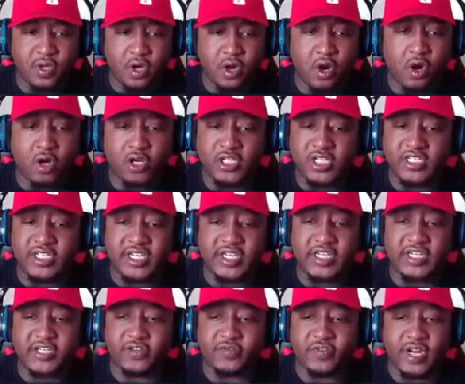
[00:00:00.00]
or just a
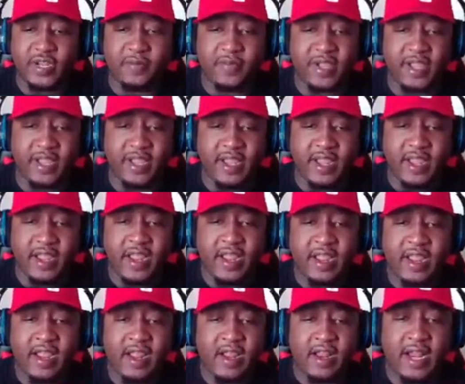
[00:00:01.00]
disagreement?
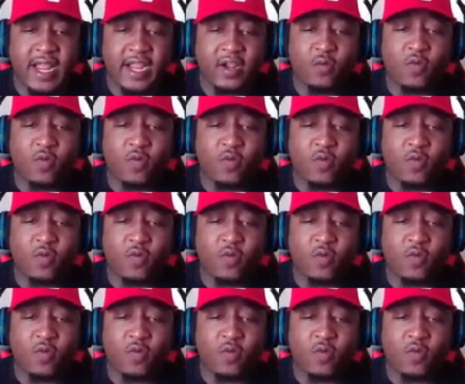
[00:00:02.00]
Like